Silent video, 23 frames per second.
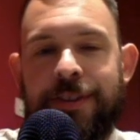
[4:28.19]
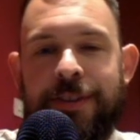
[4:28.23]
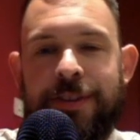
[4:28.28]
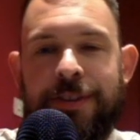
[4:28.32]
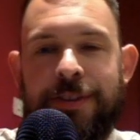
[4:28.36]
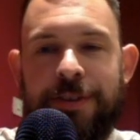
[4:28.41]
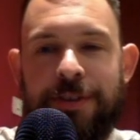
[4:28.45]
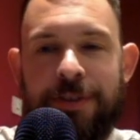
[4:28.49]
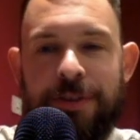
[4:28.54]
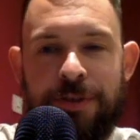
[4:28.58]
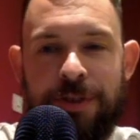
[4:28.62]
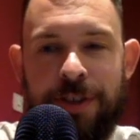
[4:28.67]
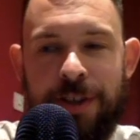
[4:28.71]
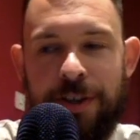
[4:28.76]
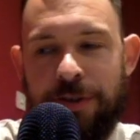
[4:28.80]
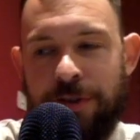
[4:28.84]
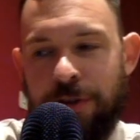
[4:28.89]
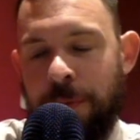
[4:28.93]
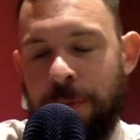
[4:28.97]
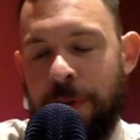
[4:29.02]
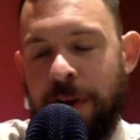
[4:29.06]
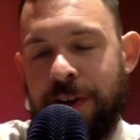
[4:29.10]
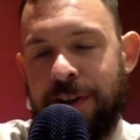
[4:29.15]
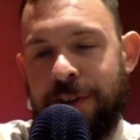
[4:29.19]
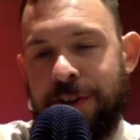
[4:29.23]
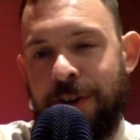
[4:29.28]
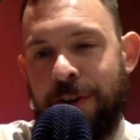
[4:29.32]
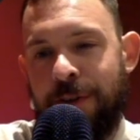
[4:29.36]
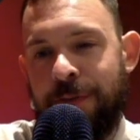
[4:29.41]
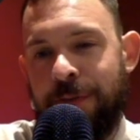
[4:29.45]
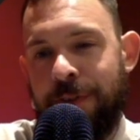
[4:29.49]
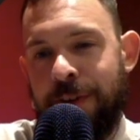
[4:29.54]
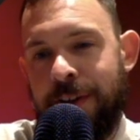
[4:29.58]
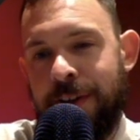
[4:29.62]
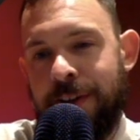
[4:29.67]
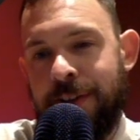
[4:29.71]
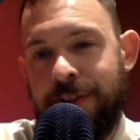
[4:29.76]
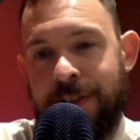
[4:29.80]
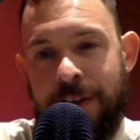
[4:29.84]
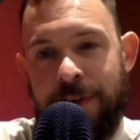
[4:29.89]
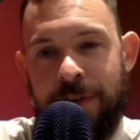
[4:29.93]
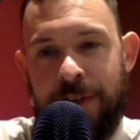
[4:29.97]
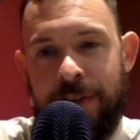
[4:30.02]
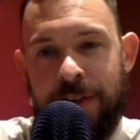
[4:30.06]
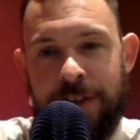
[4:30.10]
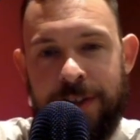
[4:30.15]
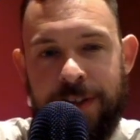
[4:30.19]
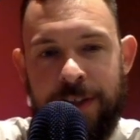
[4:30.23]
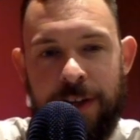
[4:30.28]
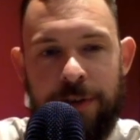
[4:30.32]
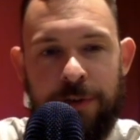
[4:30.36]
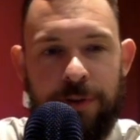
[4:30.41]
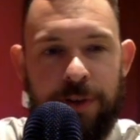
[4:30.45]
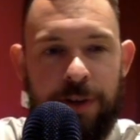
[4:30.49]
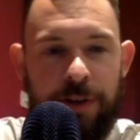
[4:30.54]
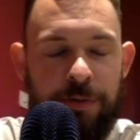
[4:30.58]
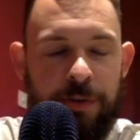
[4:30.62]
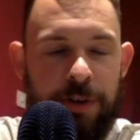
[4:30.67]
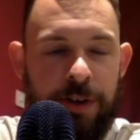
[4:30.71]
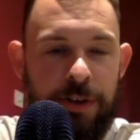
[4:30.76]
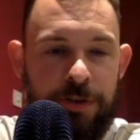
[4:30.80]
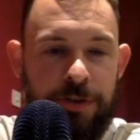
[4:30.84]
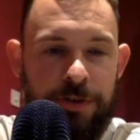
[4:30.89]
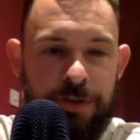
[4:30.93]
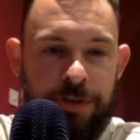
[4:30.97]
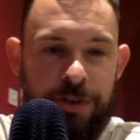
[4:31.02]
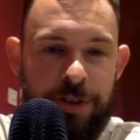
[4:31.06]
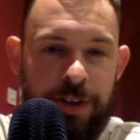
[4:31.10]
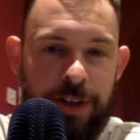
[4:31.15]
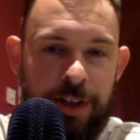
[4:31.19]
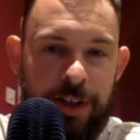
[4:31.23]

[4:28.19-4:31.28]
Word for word: So they say, stop buying your coffee, save it instead, you'll get rich.